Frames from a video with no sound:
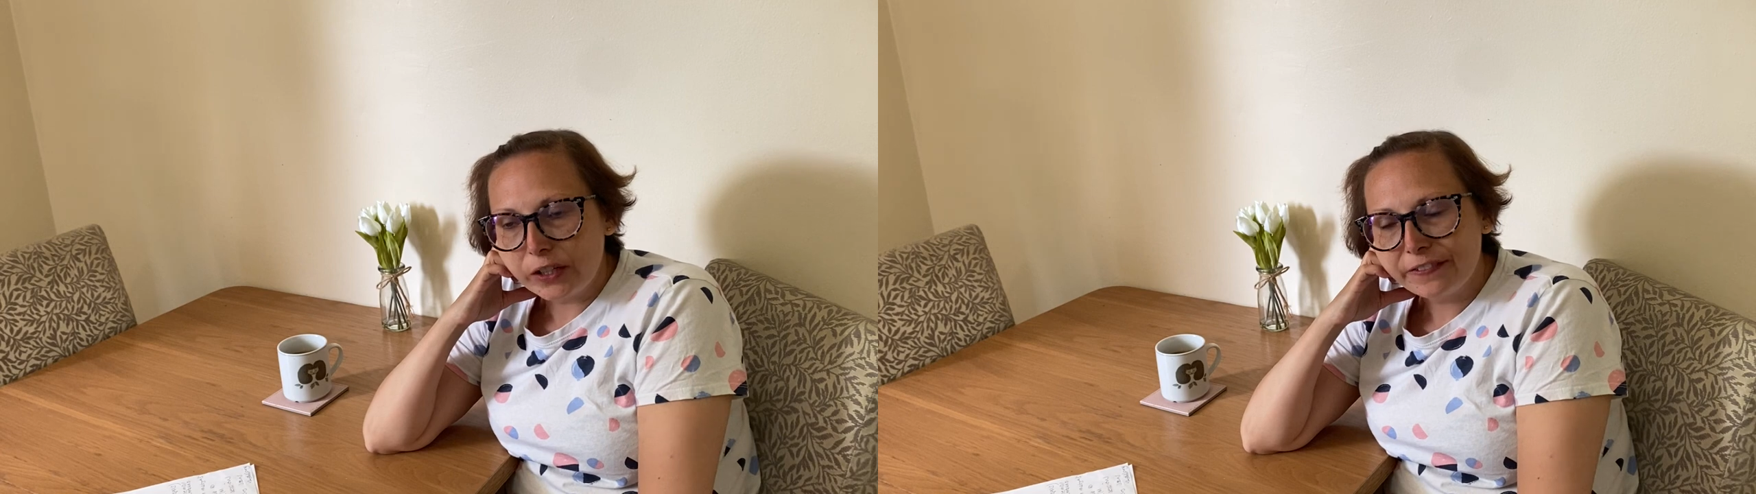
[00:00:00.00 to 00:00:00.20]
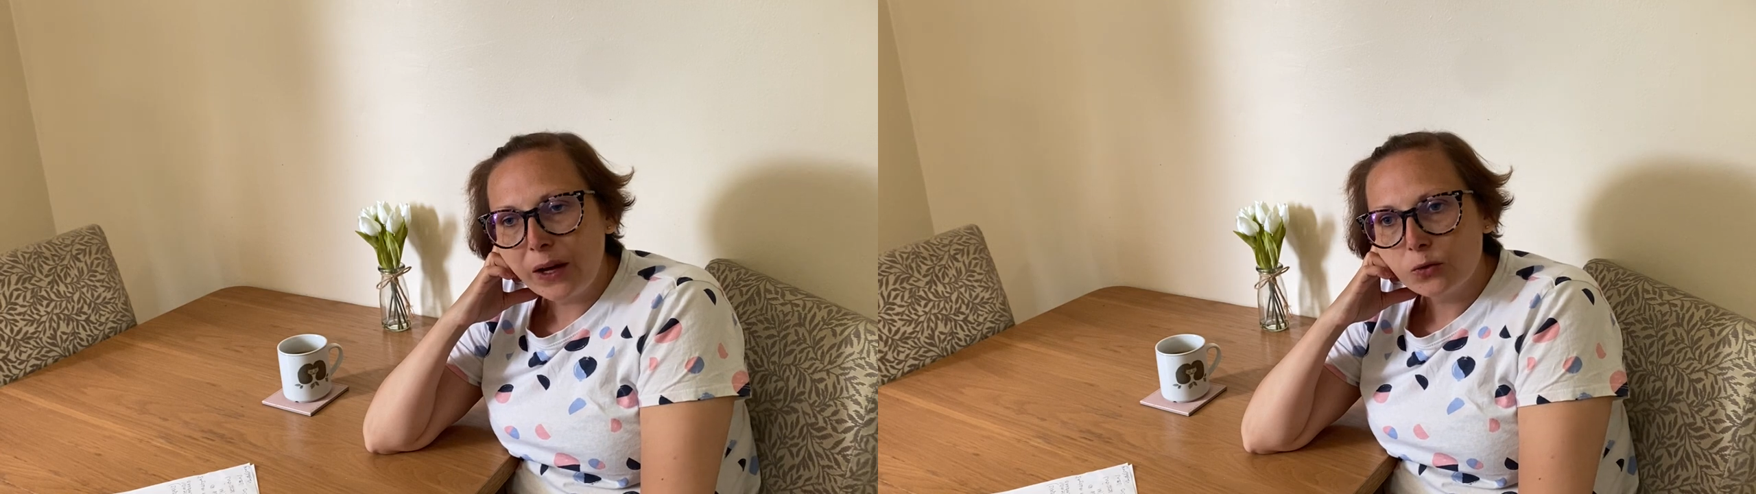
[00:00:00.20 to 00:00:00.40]

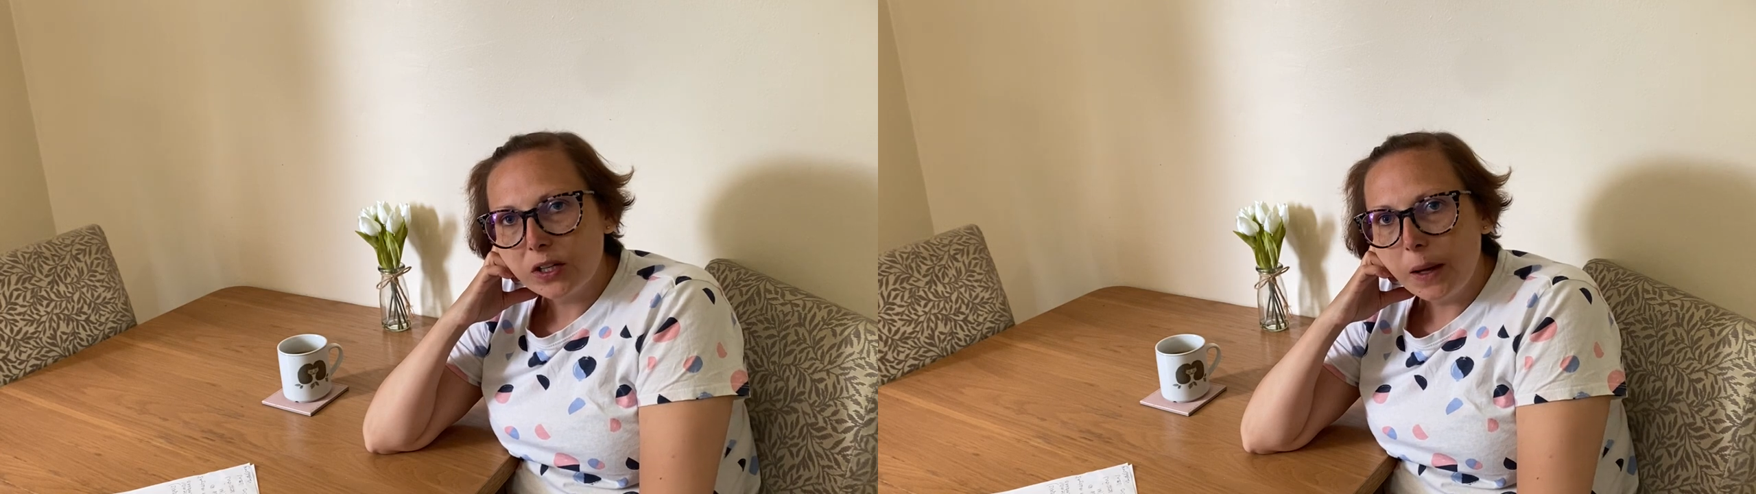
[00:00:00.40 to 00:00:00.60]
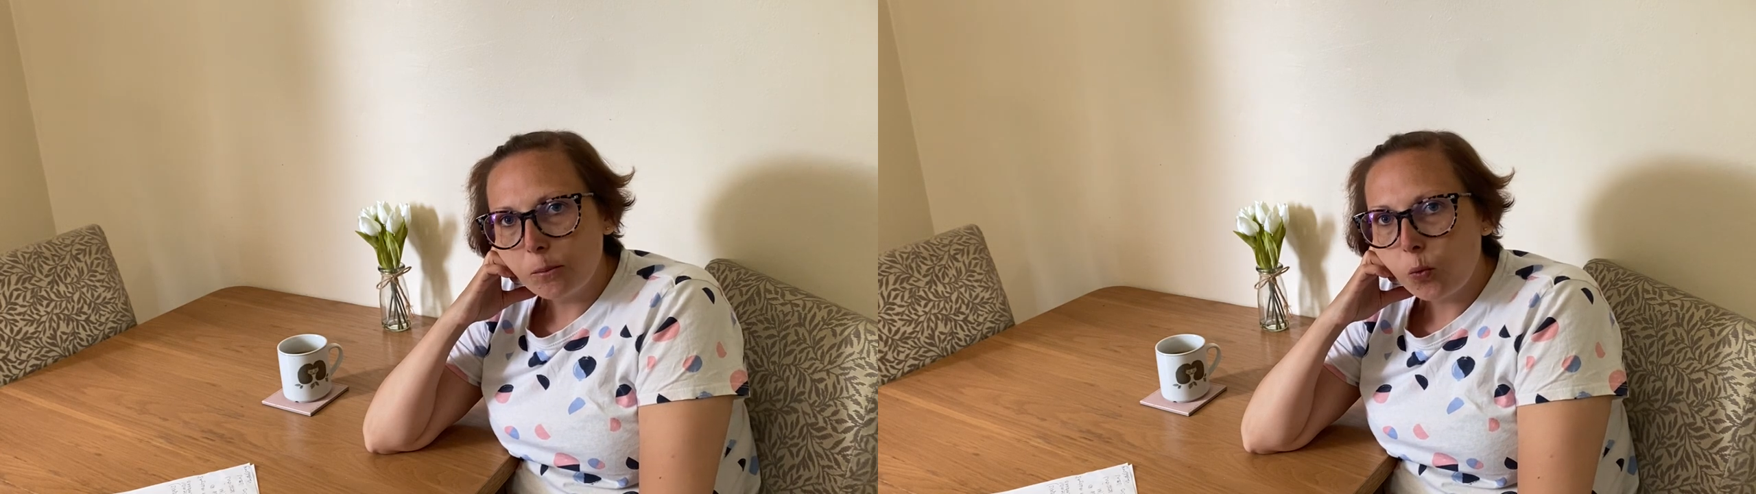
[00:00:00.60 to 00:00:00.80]
found a
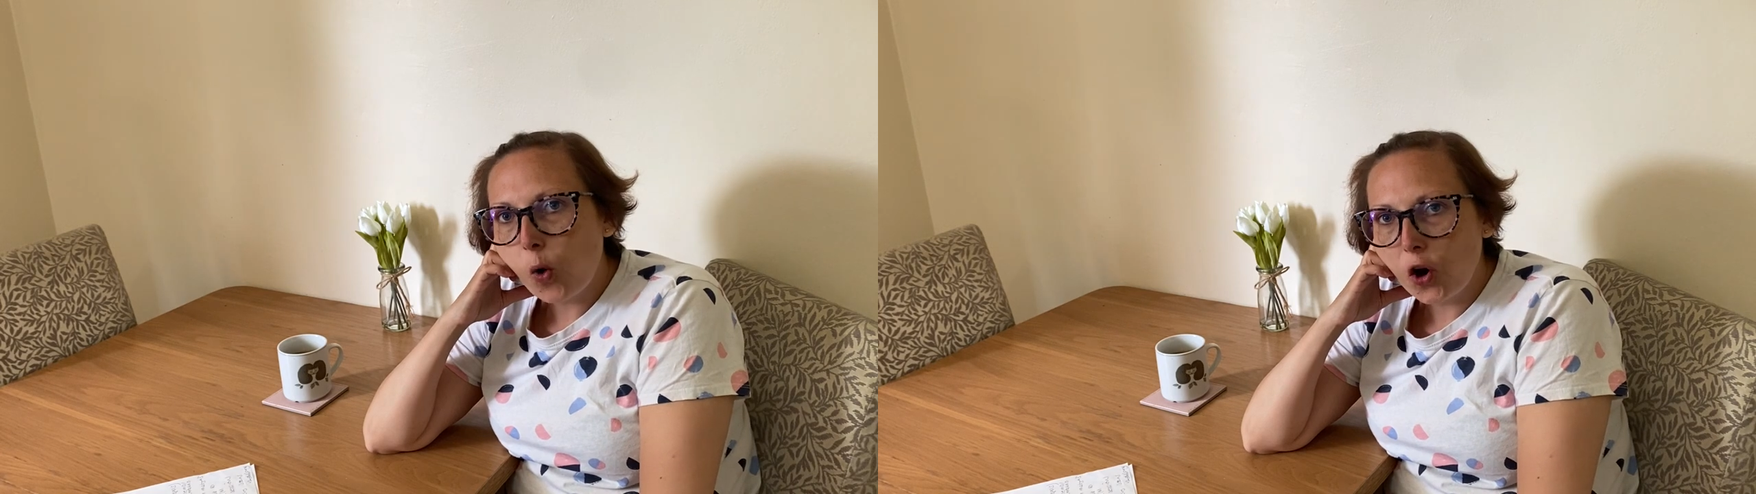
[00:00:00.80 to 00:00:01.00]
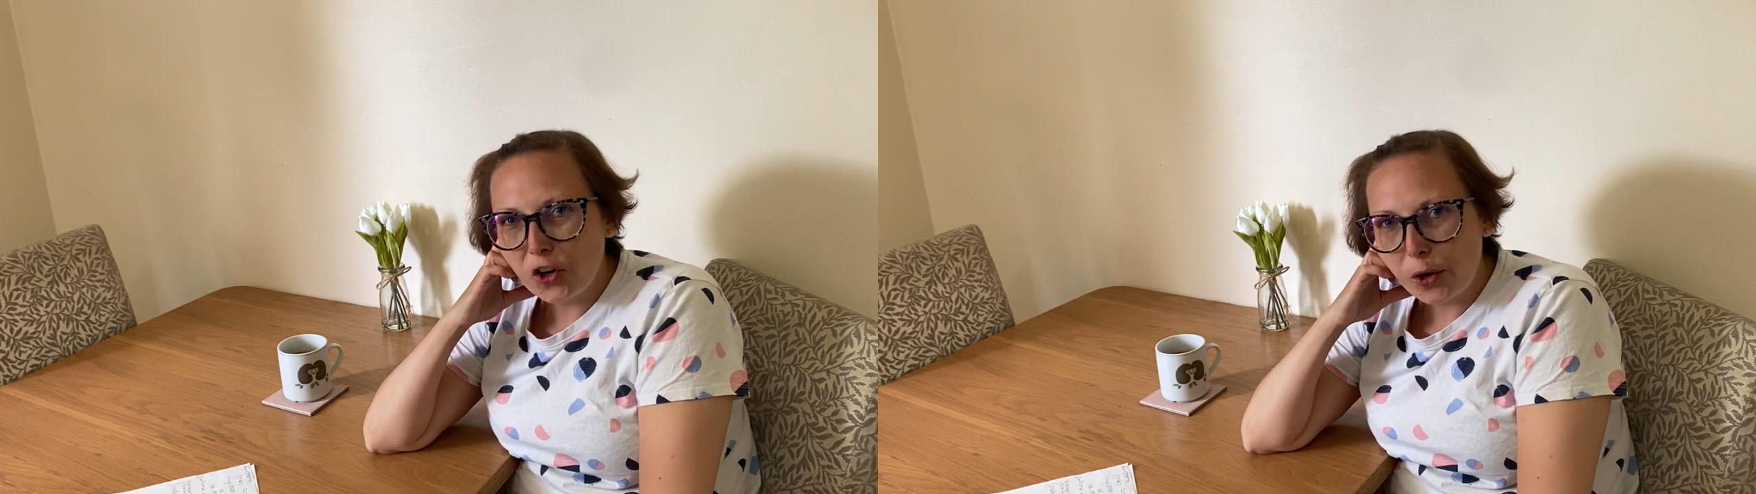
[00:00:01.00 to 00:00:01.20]
lump
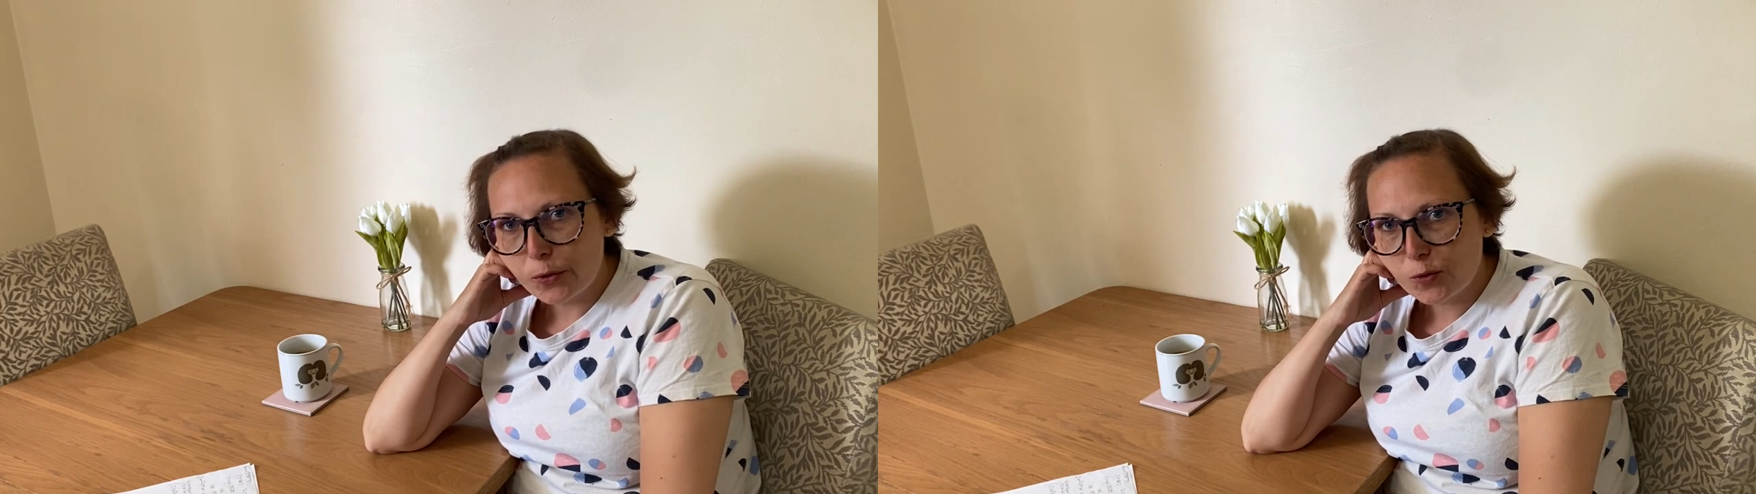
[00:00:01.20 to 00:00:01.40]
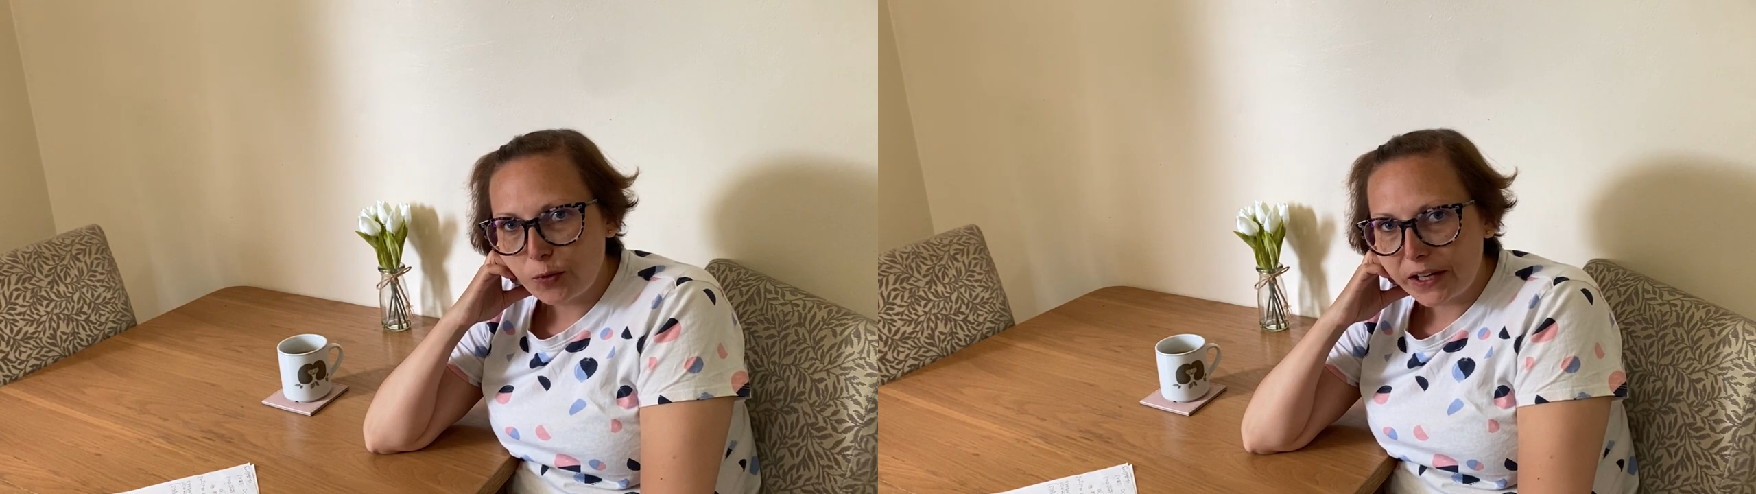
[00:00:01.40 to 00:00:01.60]
while I
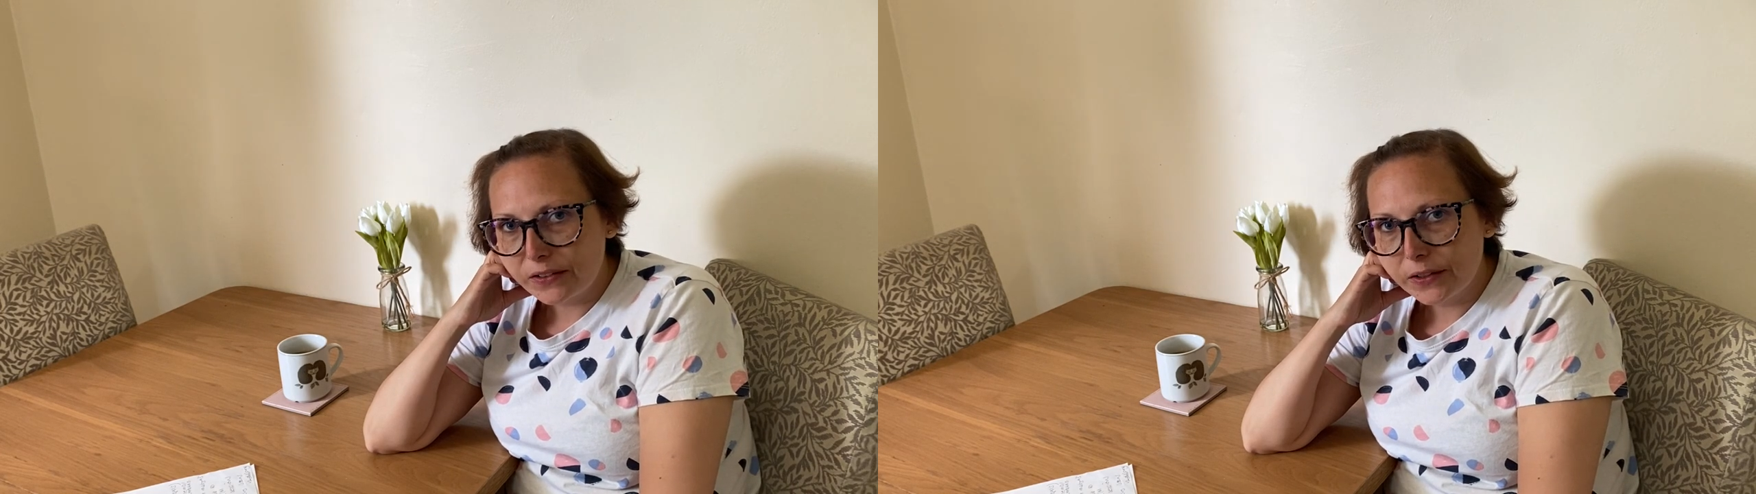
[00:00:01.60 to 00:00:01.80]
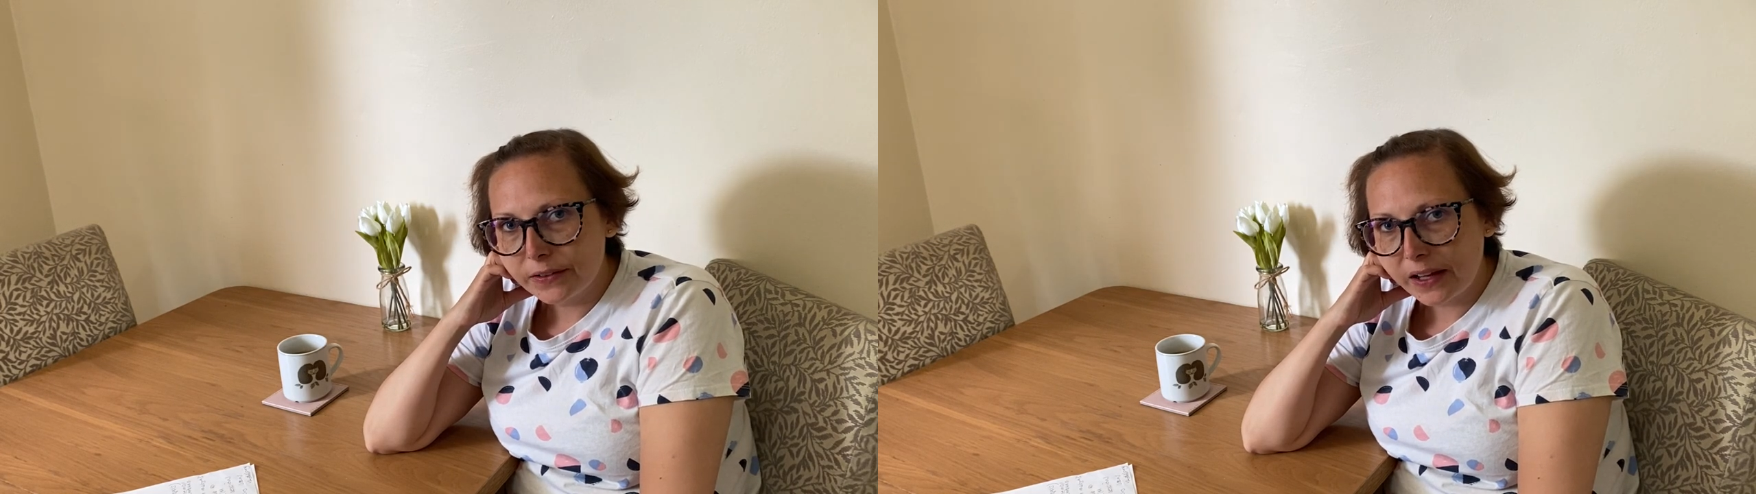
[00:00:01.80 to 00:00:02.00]
was pregnant